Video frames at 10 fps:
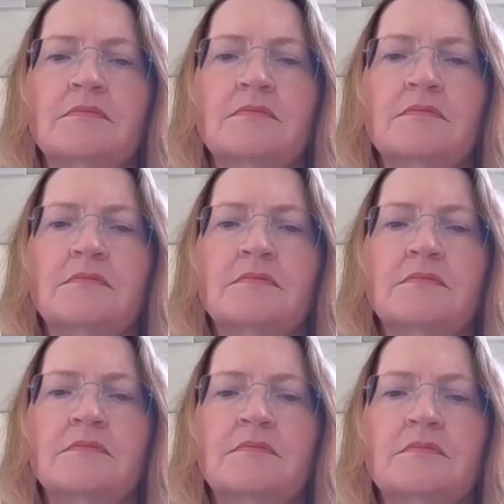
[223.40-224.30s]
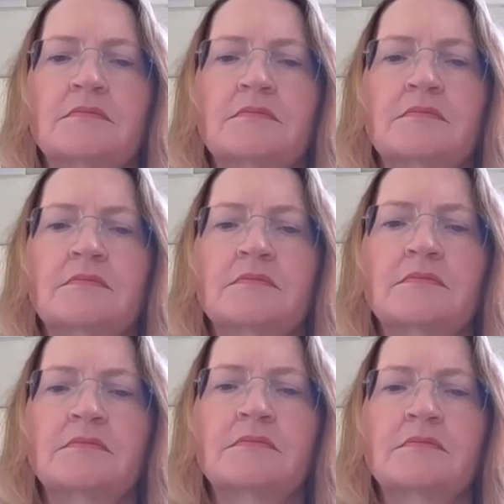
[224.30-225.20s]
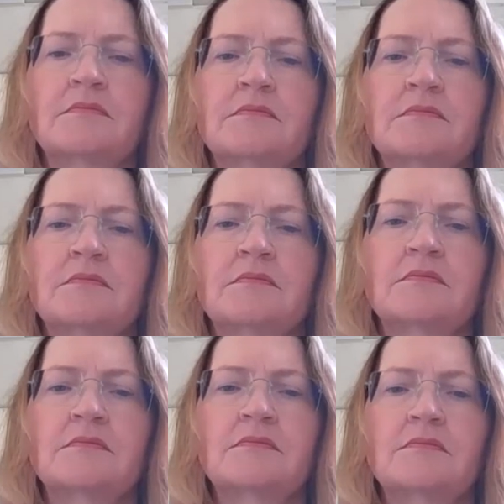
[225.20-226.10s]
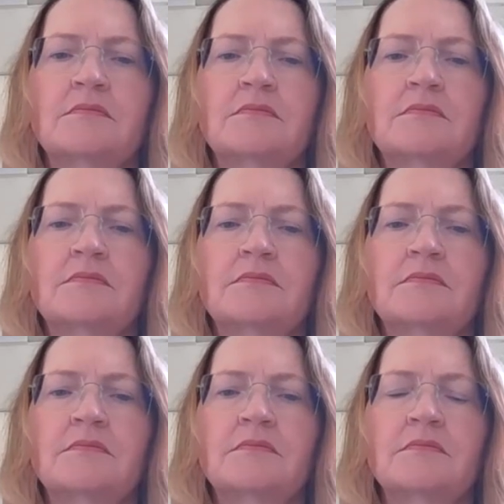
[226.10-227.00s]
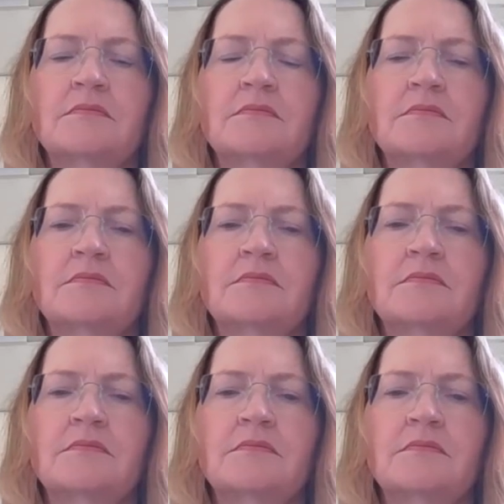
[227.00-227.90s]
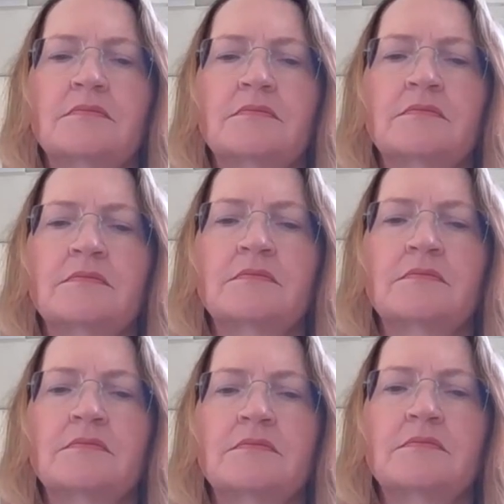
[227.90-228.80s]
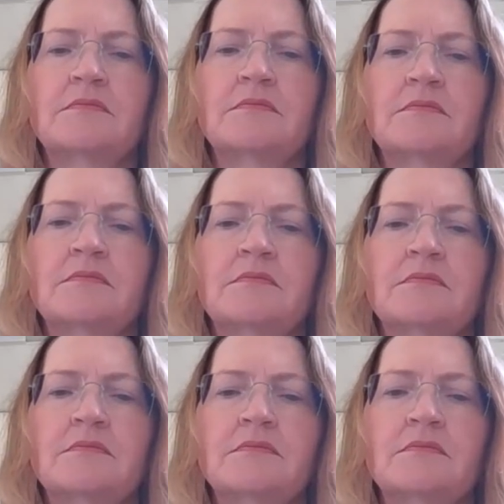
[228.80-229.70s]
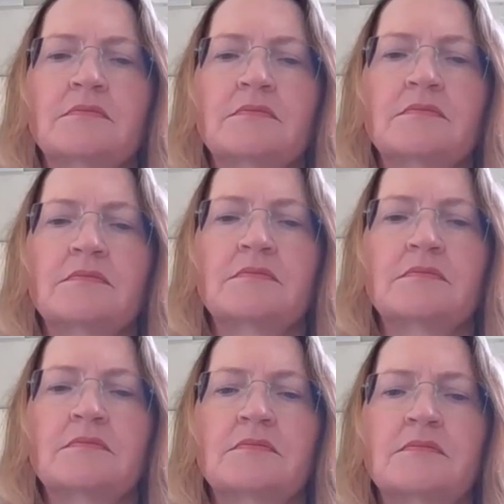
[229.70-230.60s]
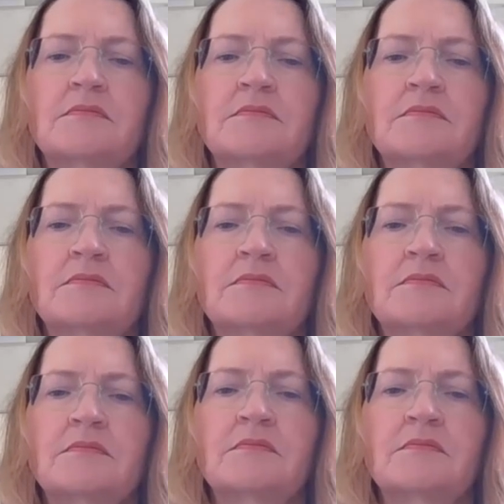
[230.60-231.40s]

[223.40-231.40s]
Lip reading: This person isn't speaking.